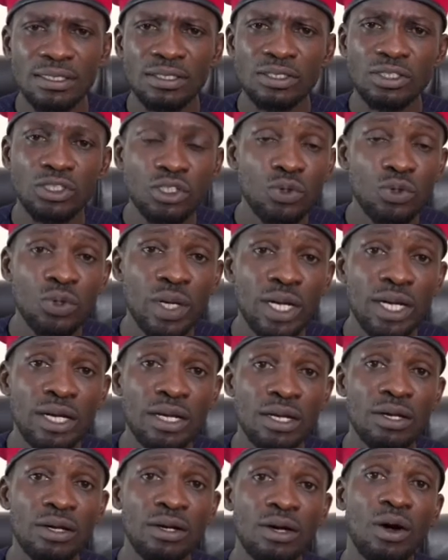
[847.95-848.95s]
children
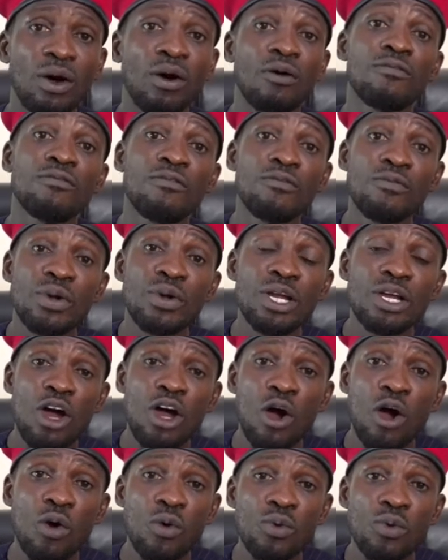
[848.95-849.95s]
of
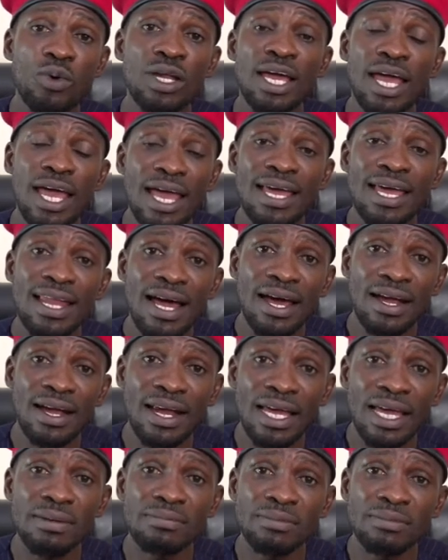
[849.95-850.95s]
renowned
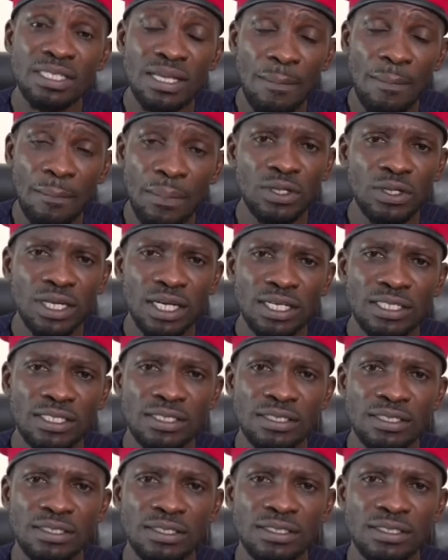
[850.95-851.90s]
NRM supporters.